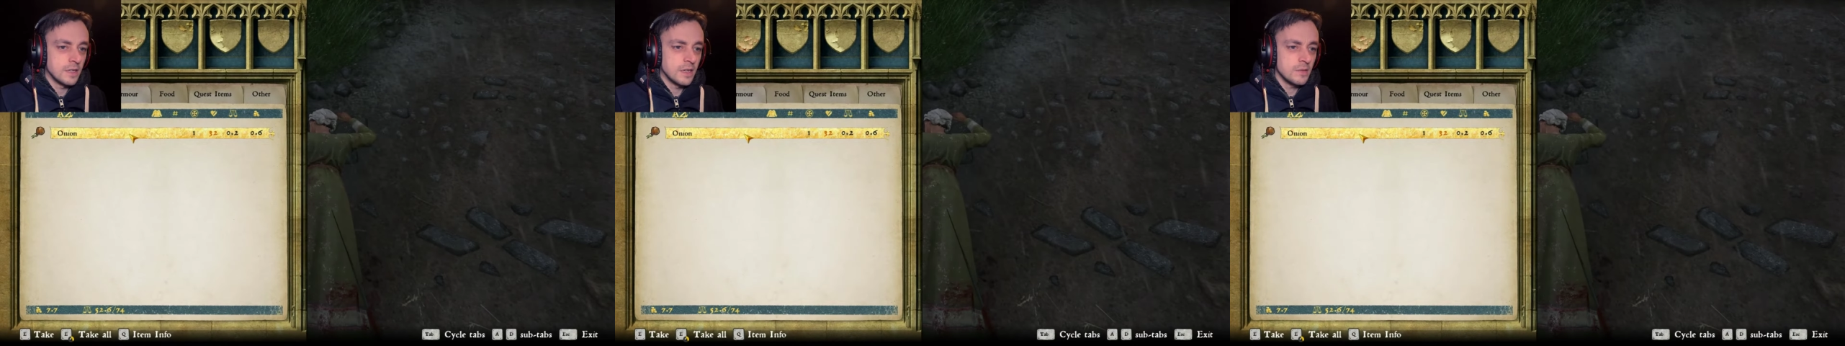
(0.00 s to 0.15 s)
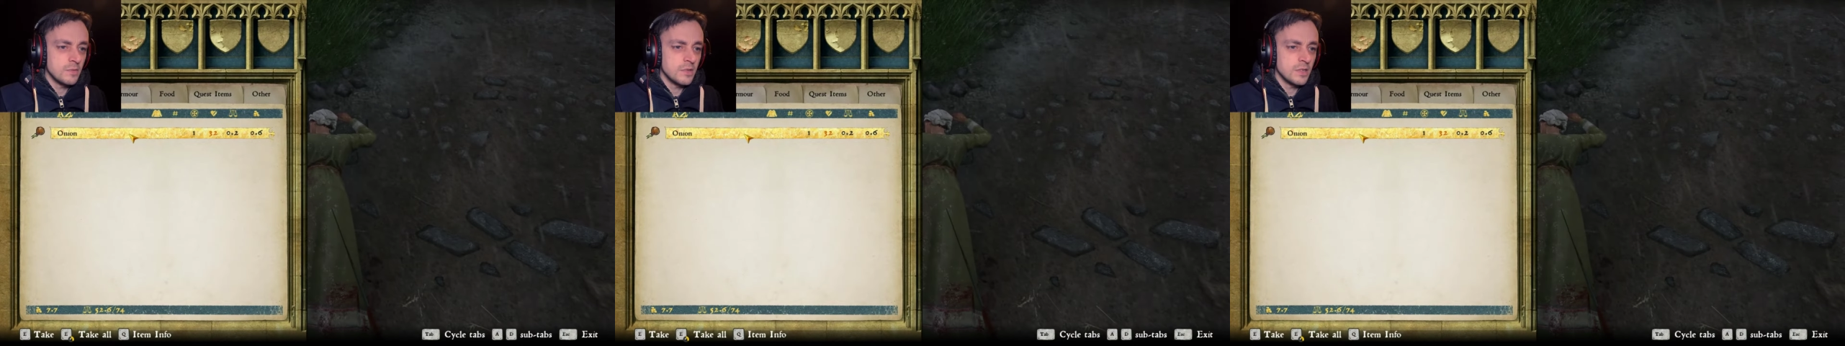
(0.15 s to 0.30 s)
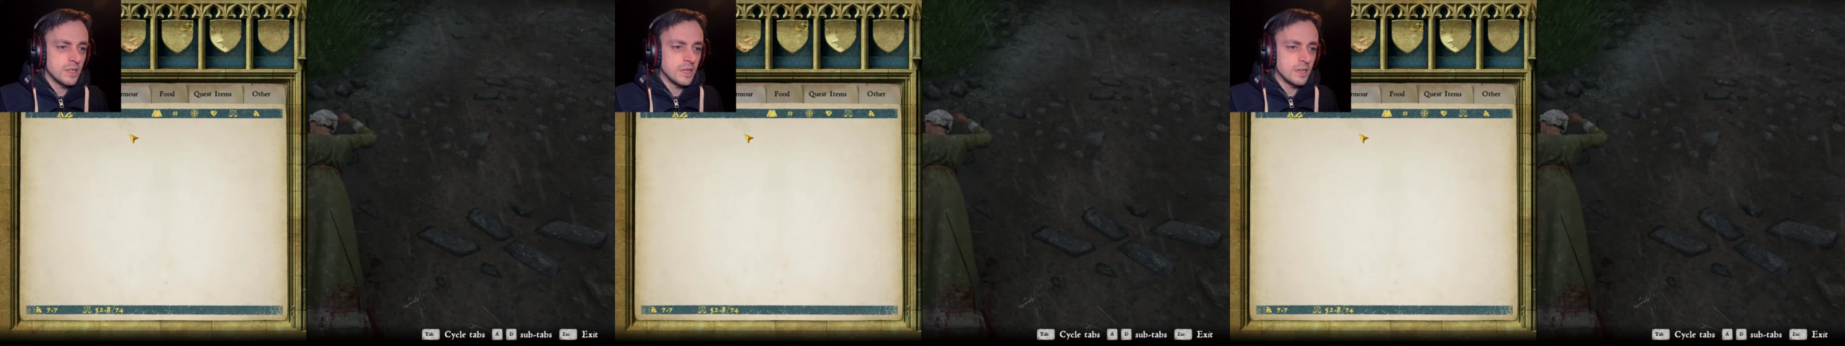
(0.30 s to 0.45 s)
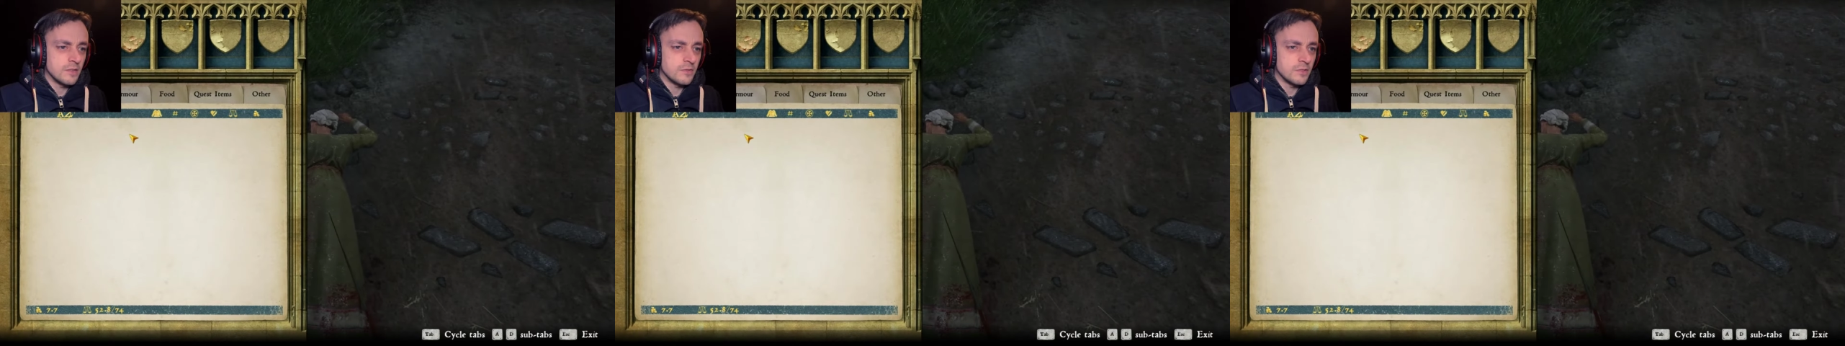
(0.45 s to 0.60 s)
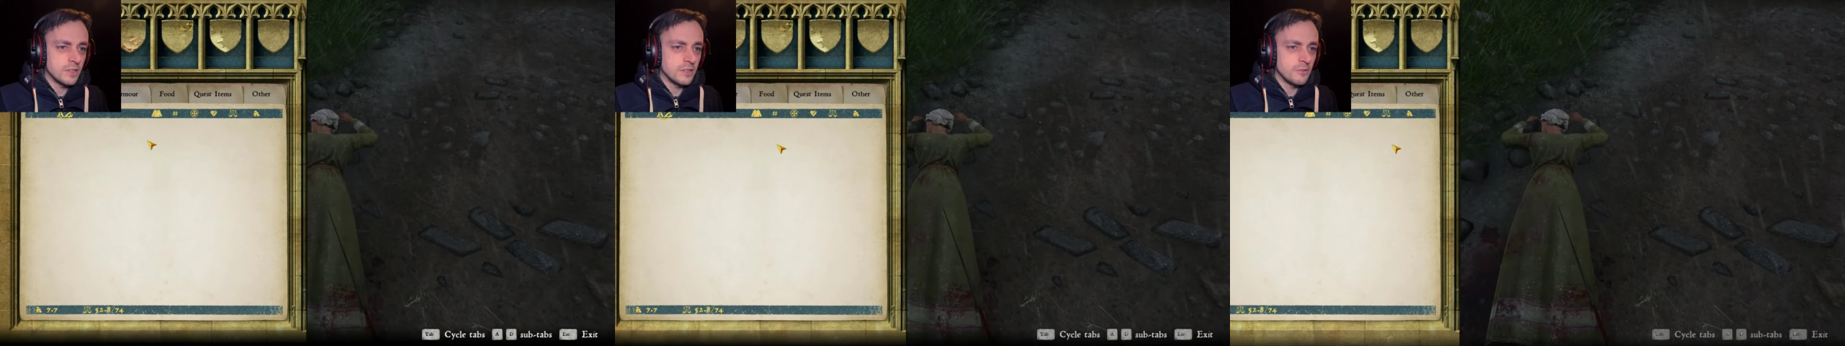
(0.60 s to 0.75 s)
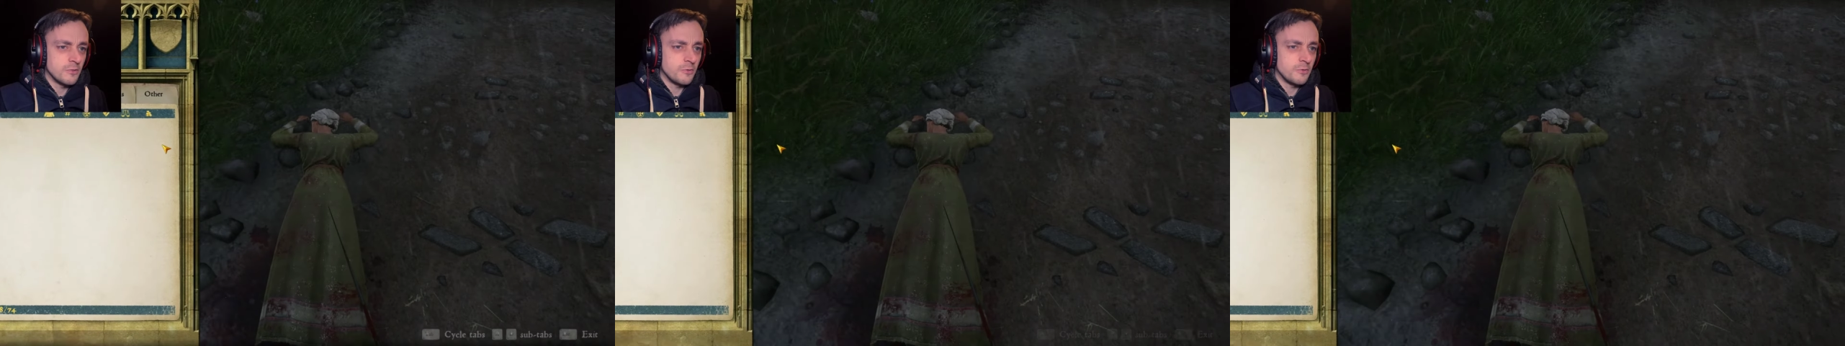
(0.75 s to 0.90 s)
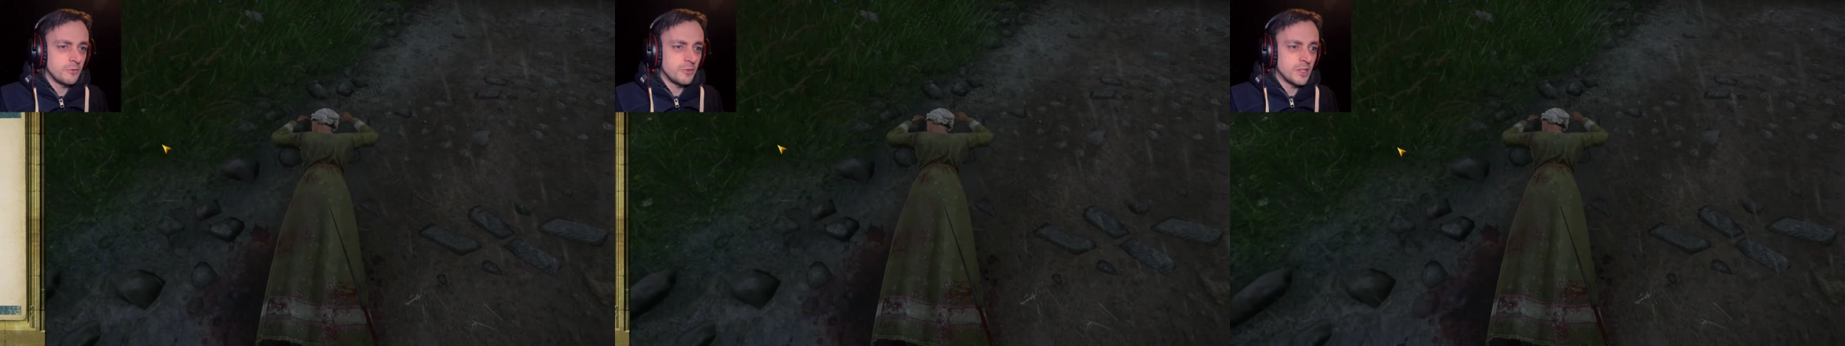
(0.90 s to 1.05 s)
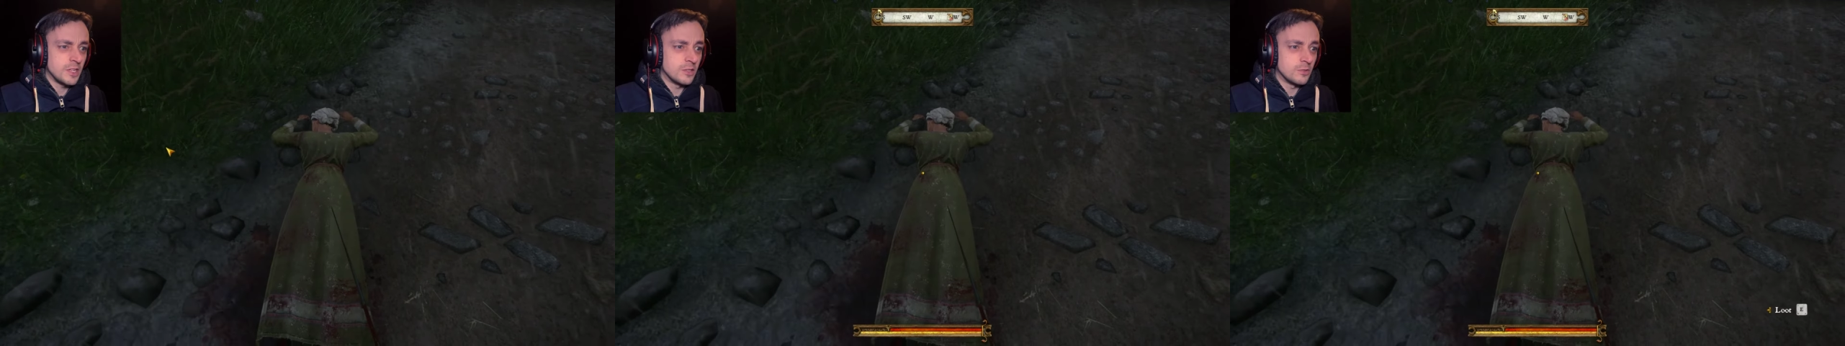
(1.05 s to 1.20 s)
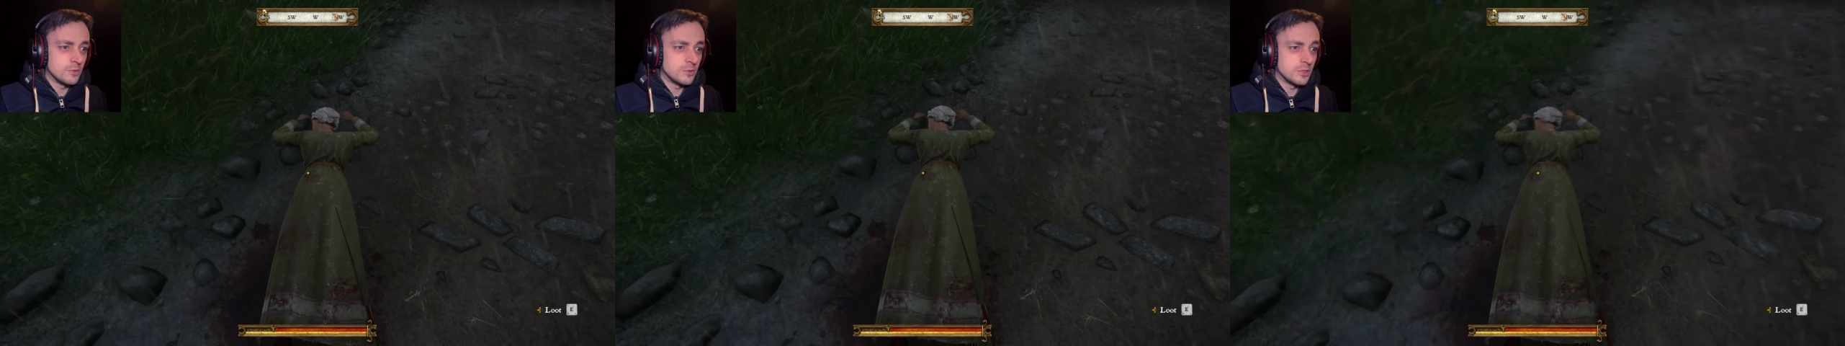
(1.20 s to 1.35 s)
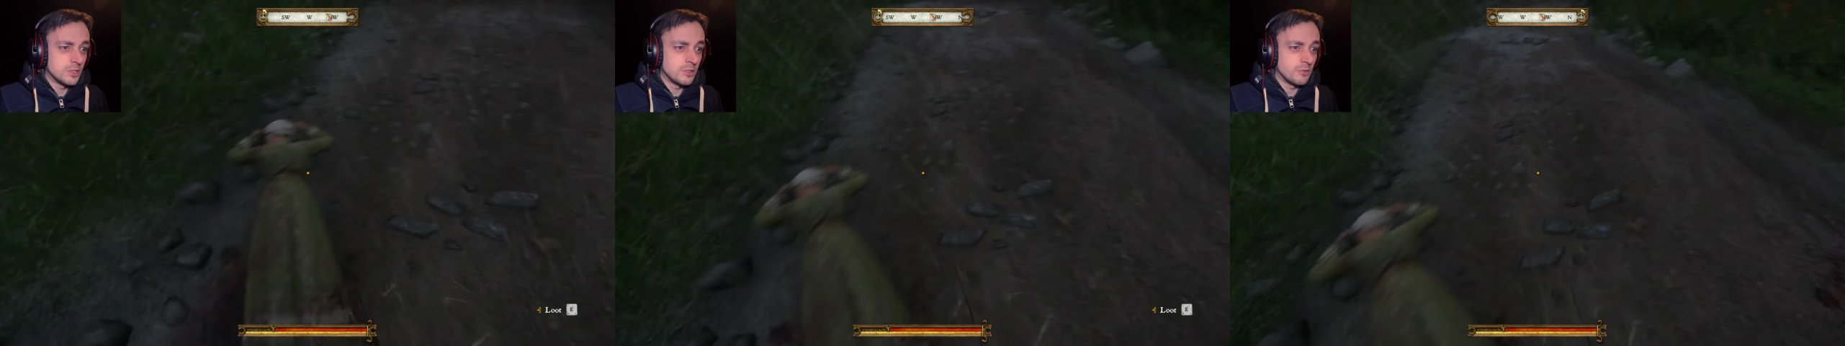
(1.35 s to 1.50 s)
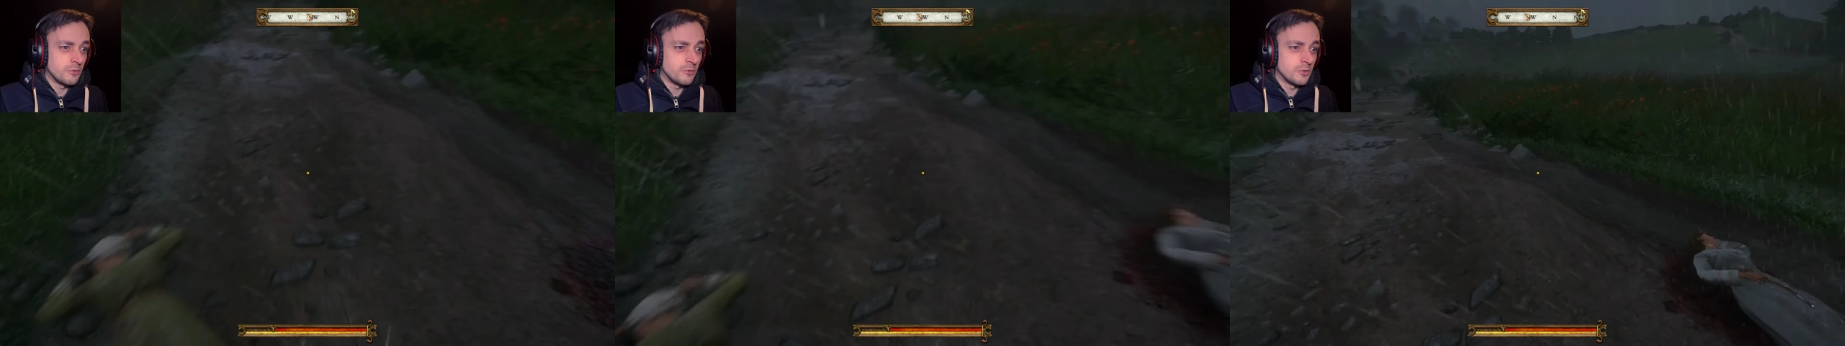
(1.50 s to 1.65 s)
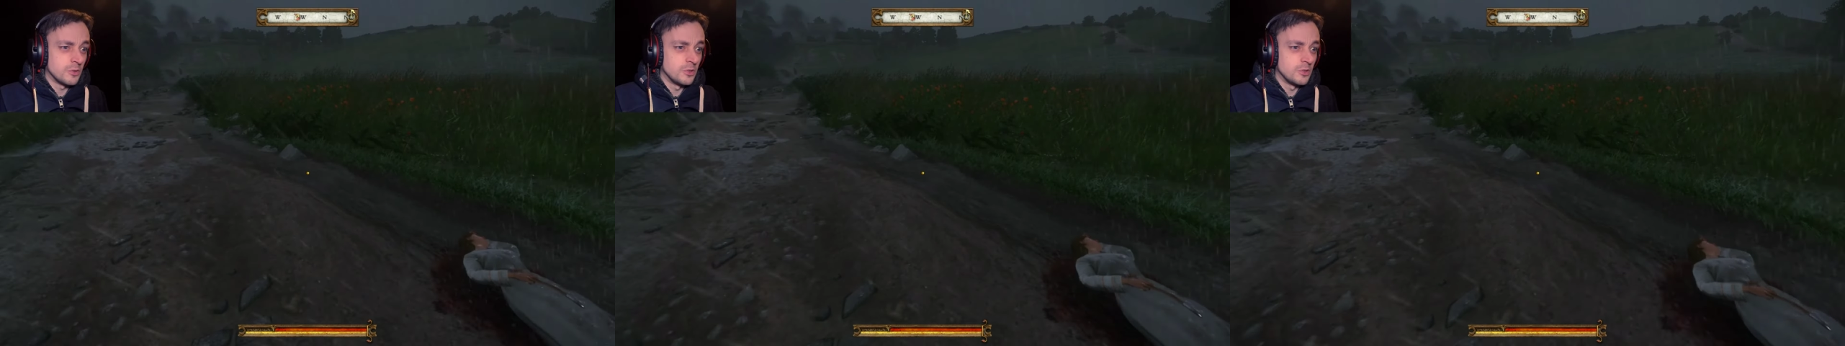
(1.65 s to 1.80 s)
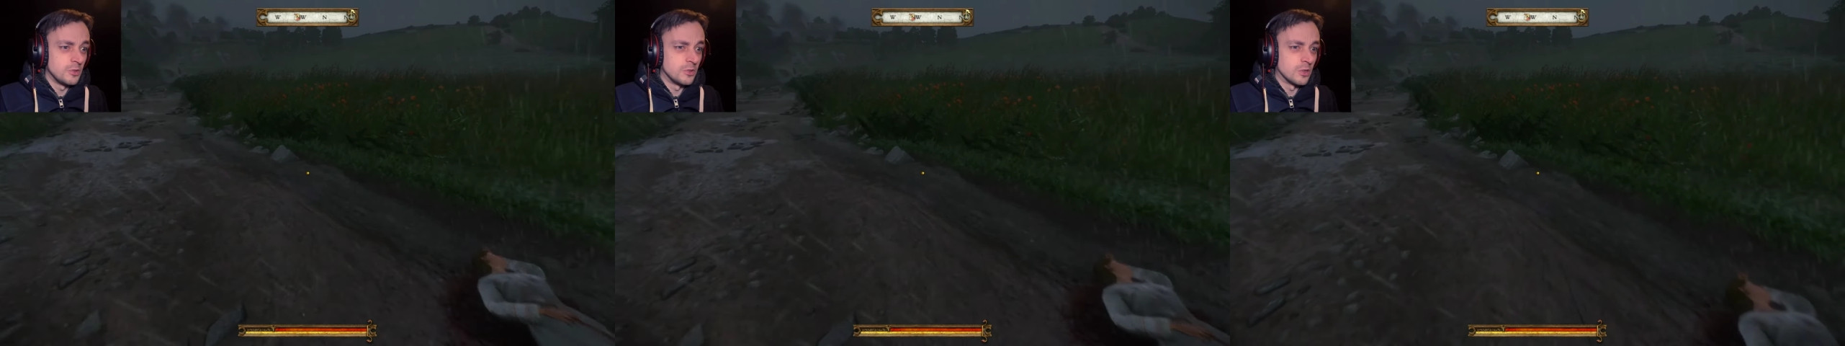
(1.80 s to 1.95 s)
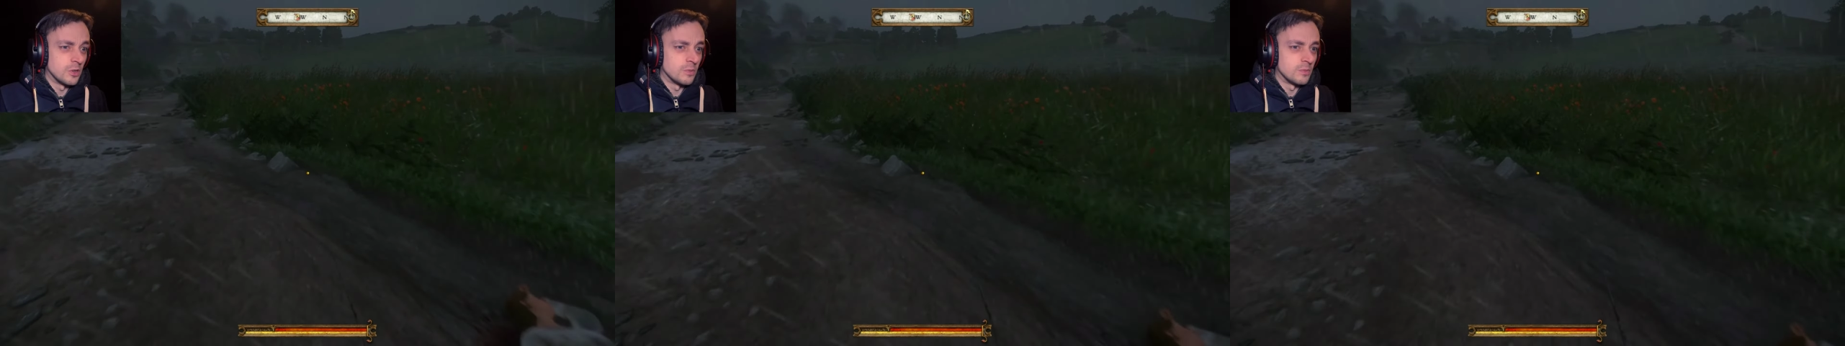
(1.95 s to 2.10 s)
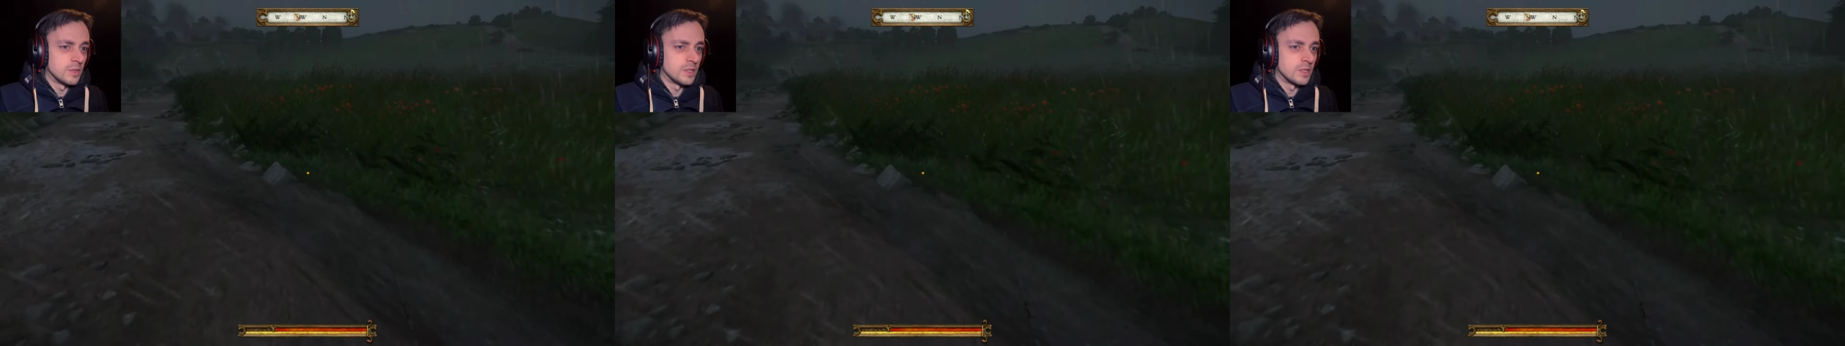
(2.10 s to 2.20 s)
I'm going to have, like, fields of food on